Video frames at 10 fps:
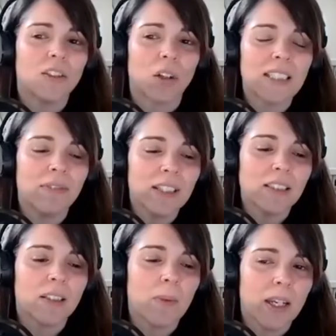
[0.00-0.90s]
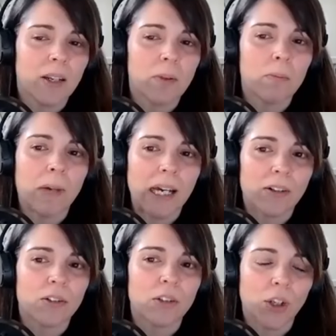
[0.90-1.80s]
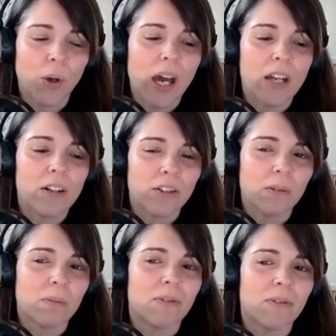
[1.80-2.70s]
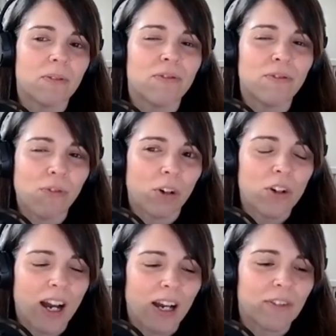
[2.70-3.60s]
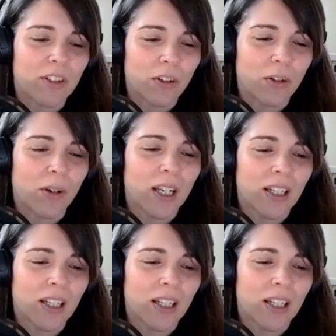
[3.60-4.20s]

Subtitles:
it's definitely something better to know how to do before you have to do it.